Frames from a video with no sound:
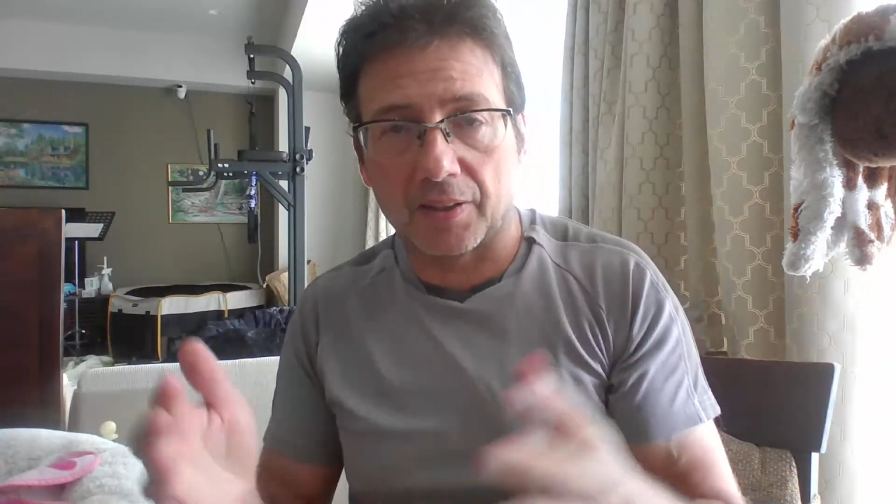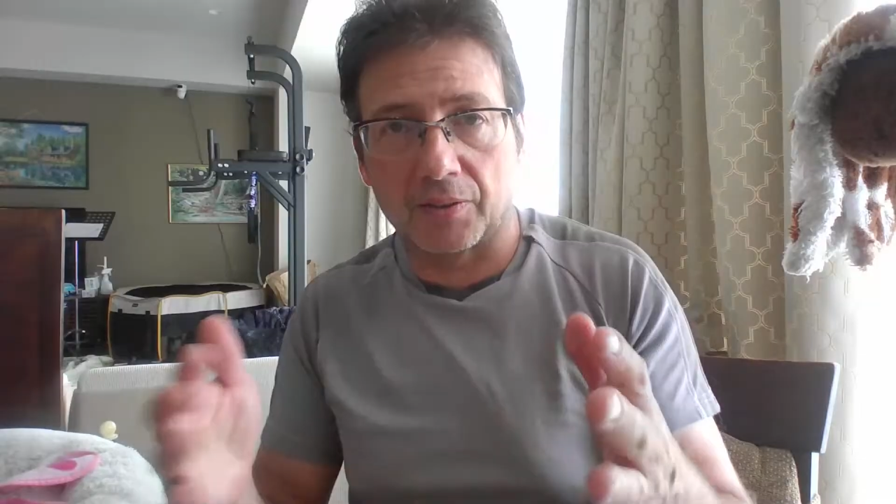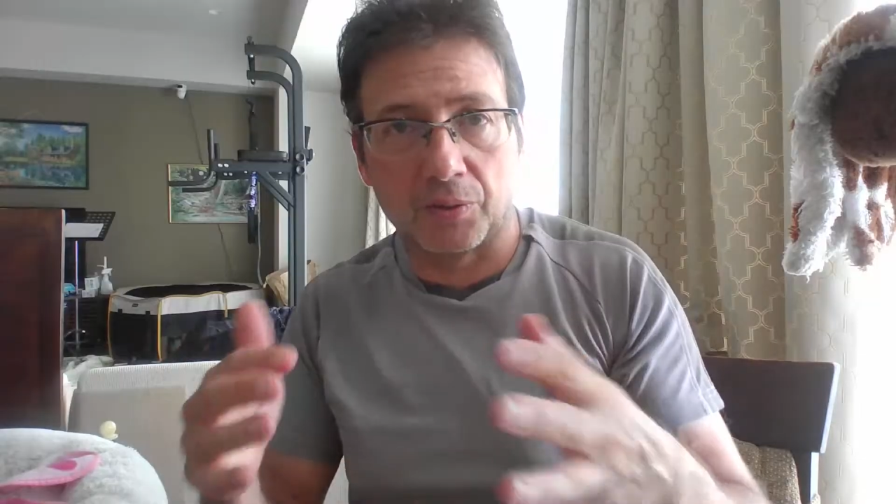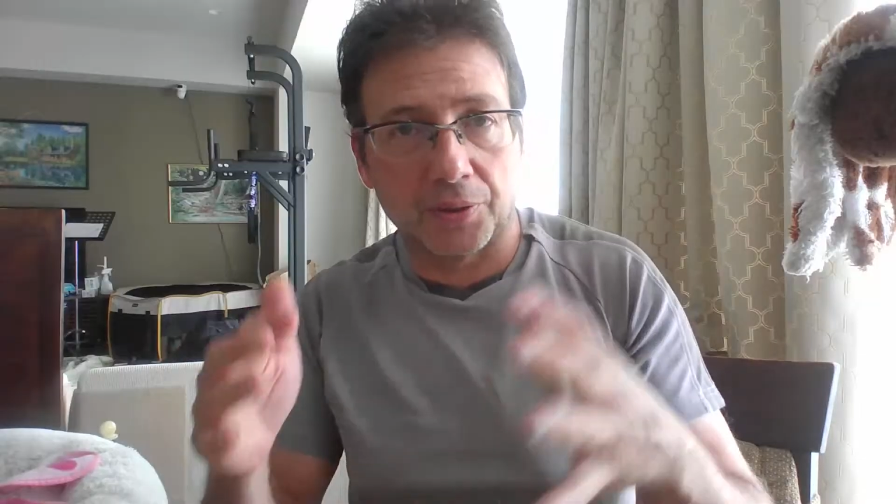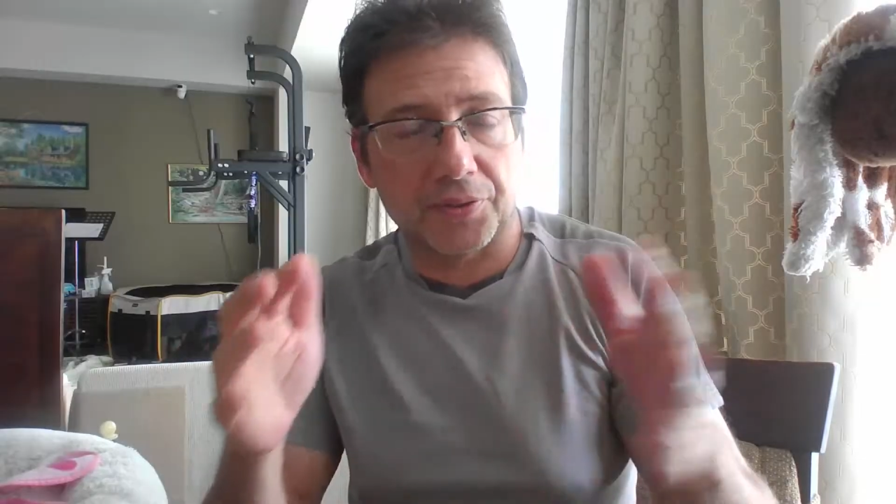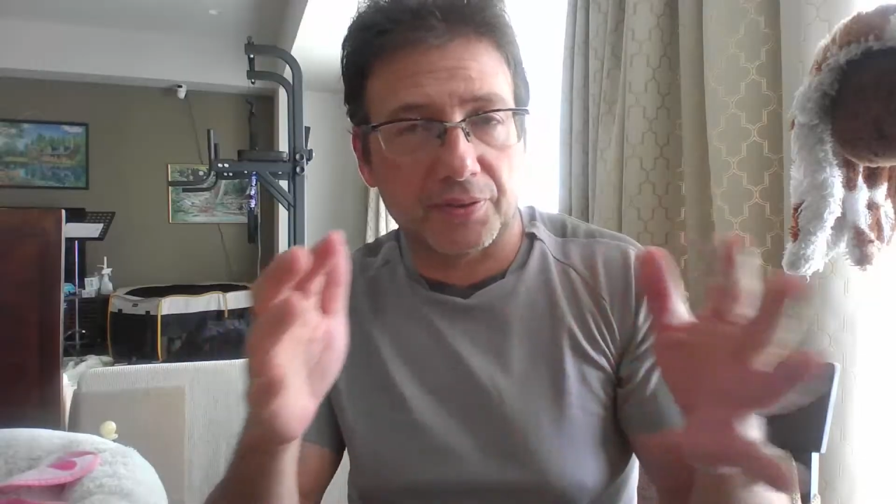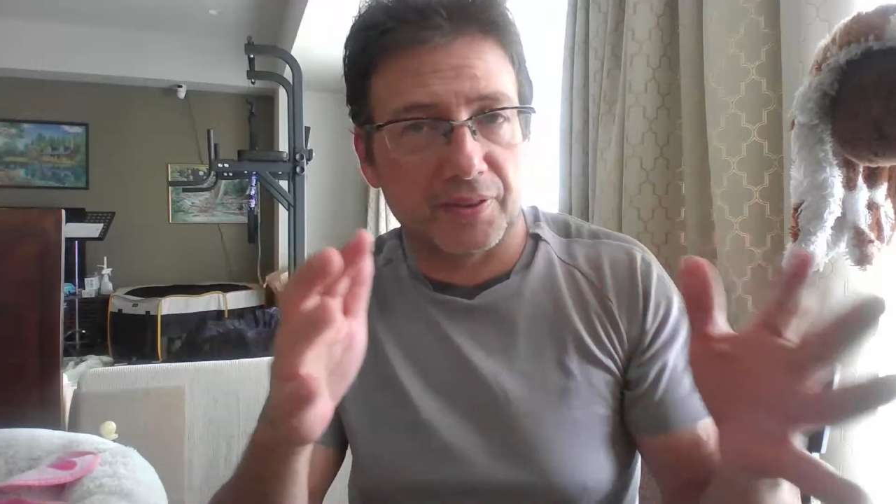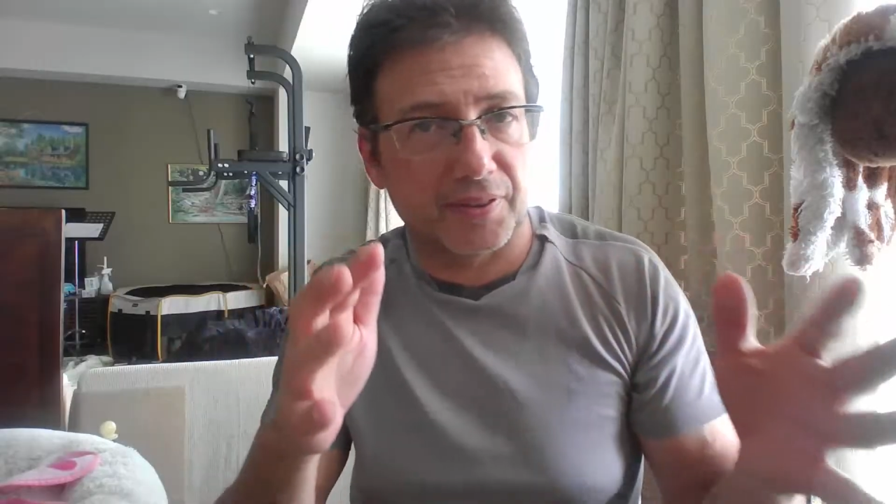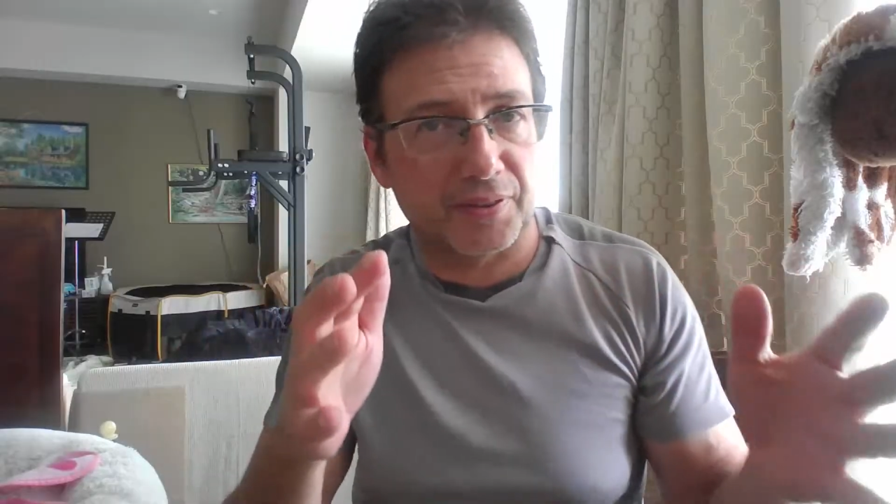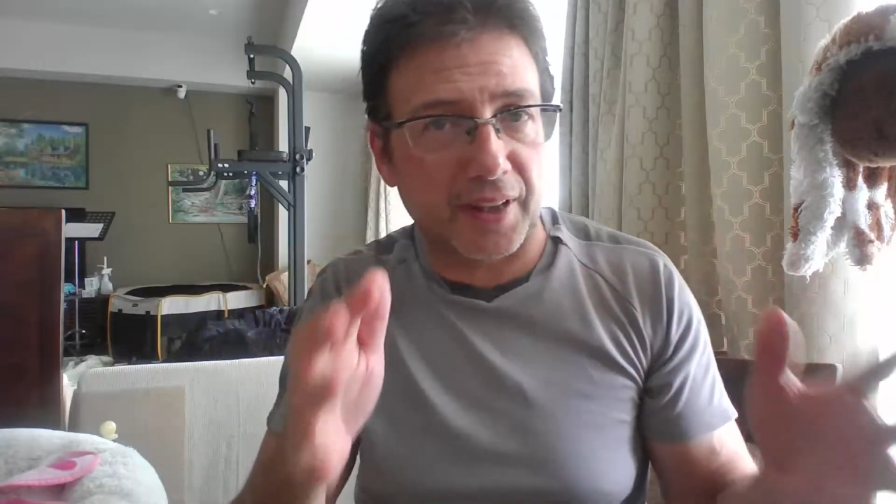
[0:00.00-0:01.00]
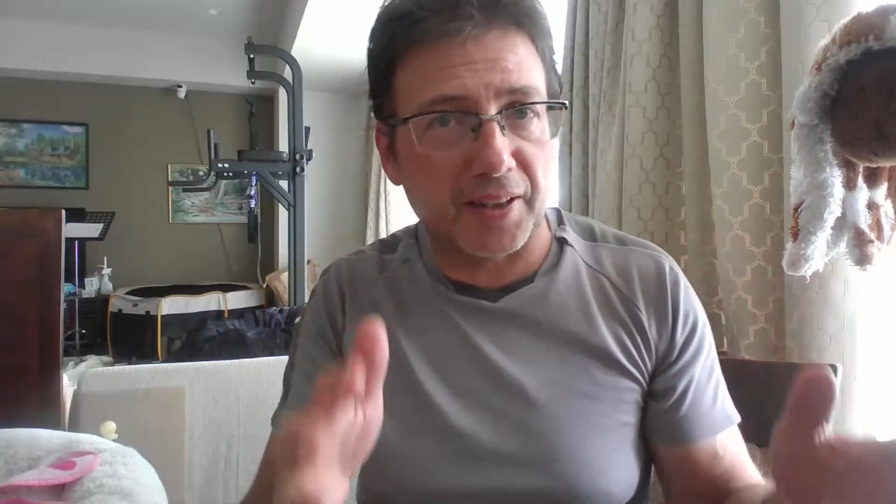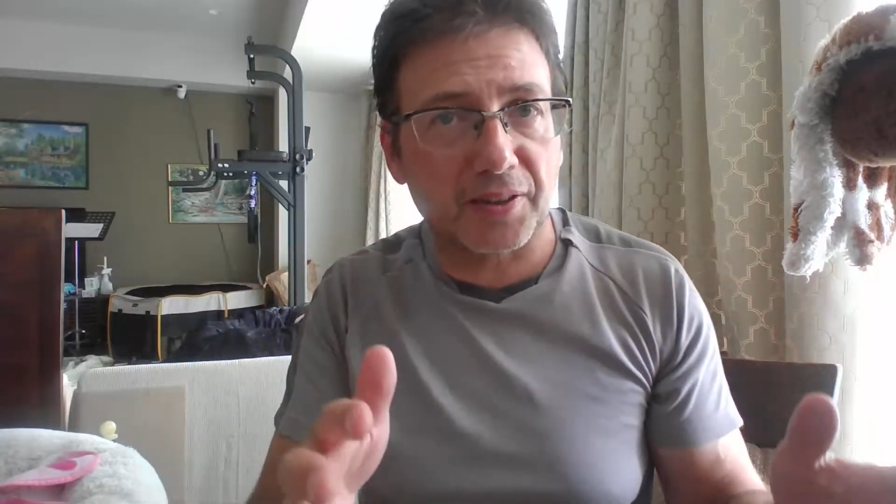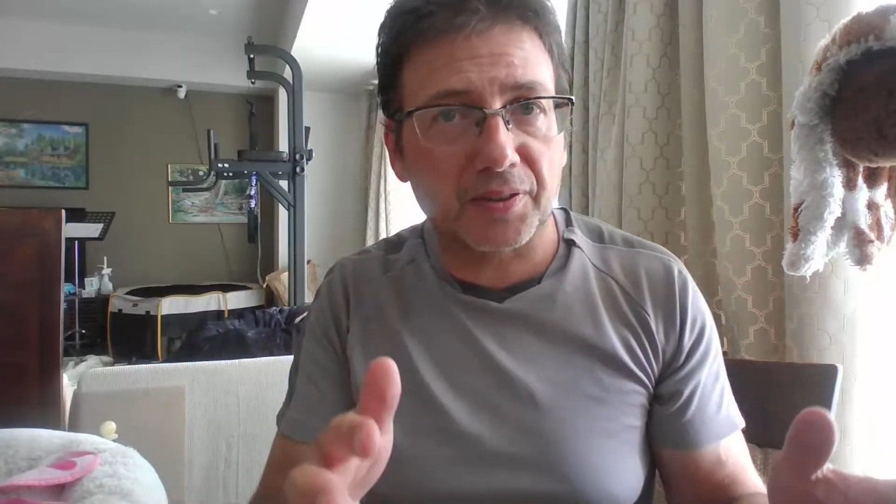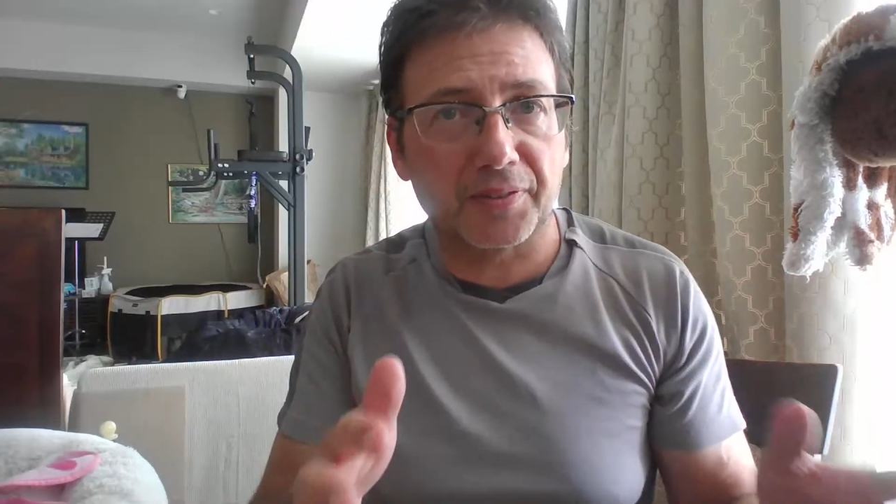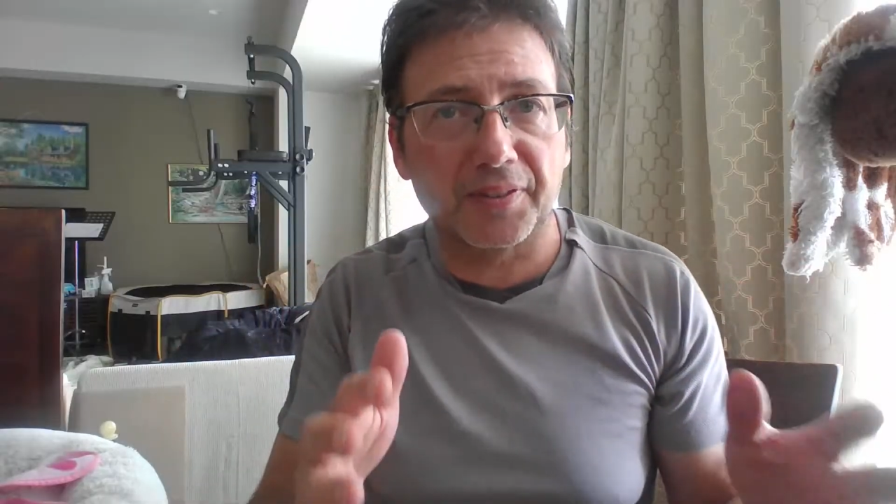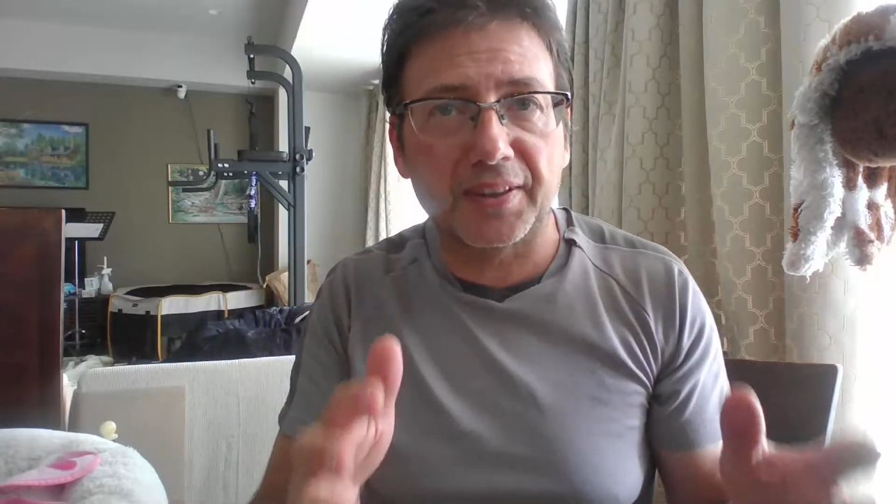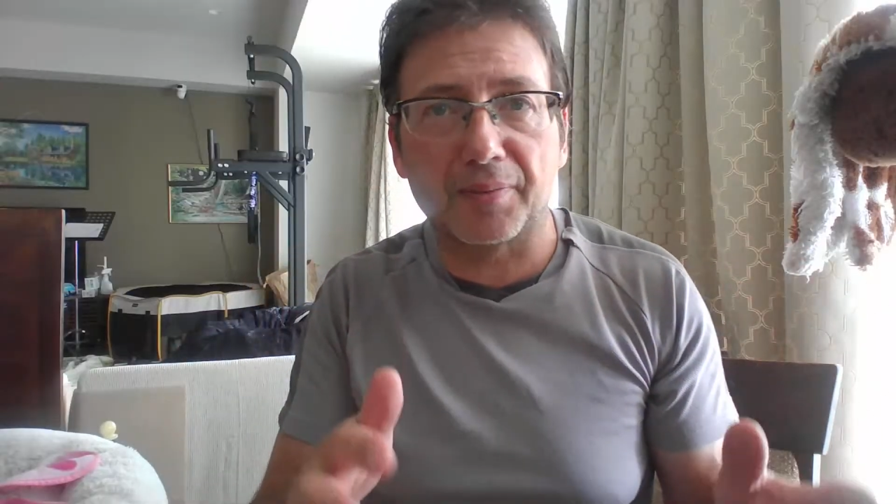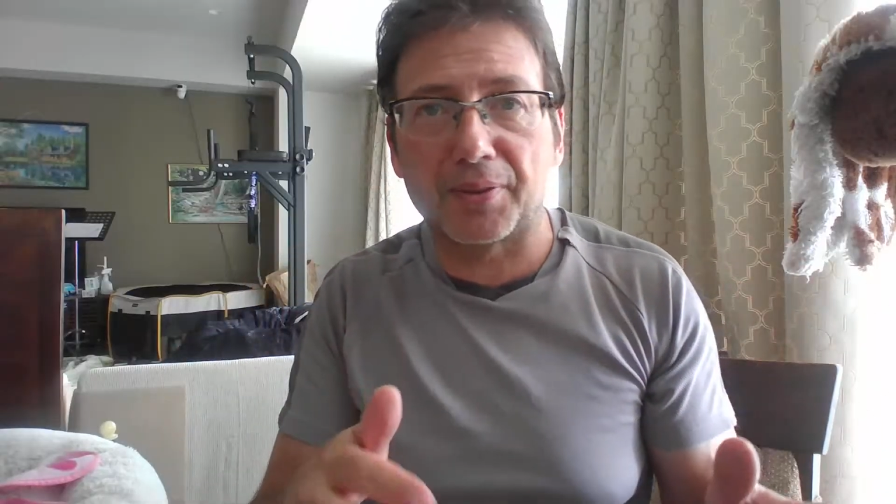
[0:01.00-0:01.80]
Not the traders or the retail,